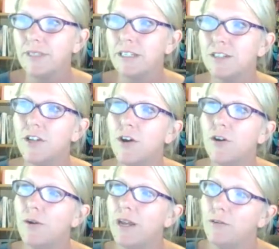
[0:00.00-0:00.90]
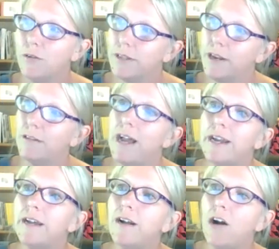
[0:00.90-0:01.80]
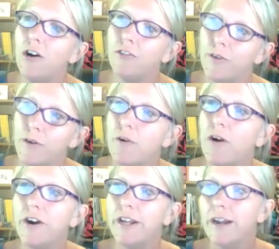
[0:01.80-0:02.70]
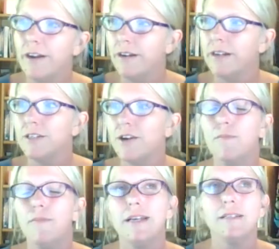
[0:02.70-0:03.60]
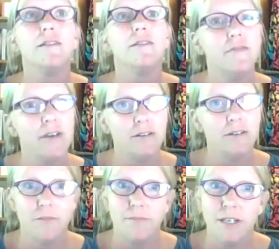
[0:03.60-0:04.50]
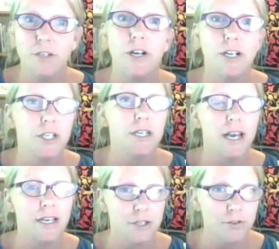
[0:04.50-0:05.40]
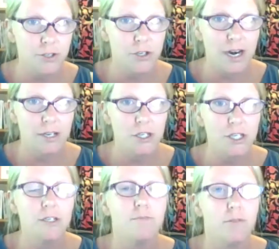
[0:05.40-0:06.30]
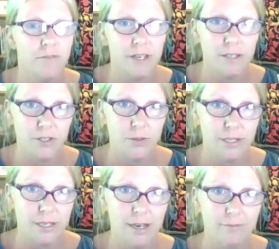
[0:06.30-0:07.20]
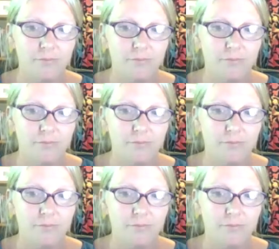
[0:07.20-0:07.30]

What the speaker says: So in North Carolina, our 3 priority areas are based on the Veterans Administration National Strategy to Prevent Suicide.